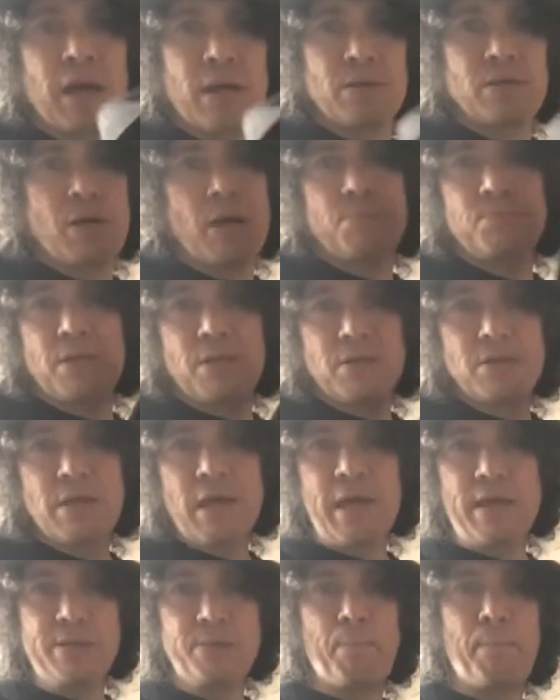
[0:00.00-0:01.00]
lot of times it
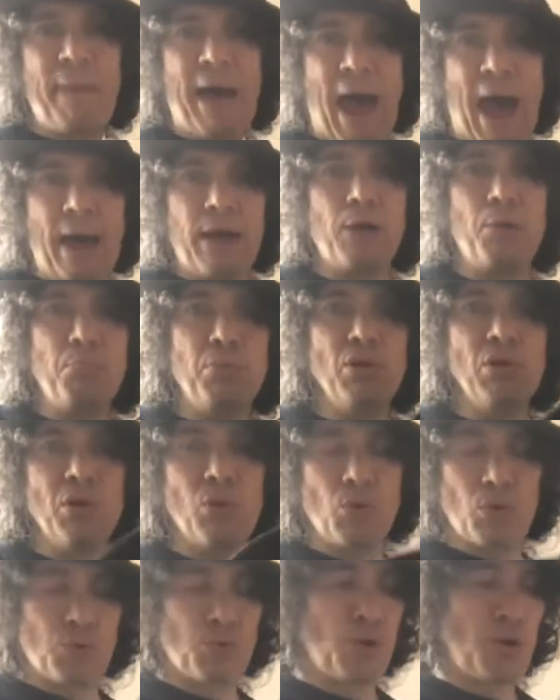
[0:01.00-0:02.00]
says
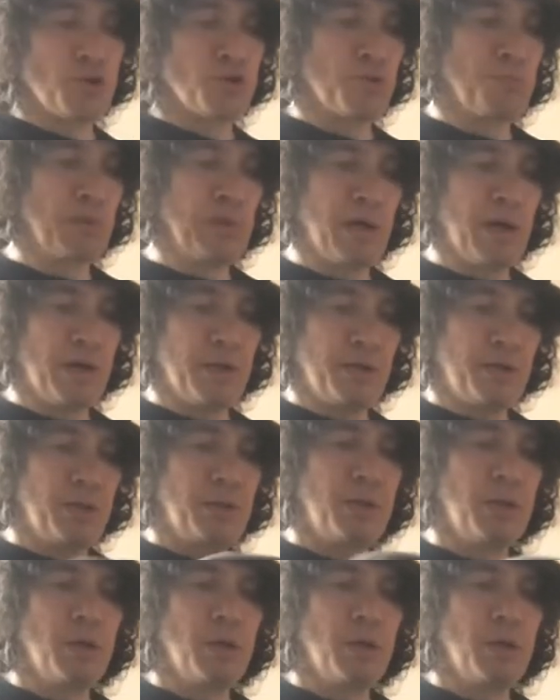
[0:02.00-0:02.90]
packable or crushable on it.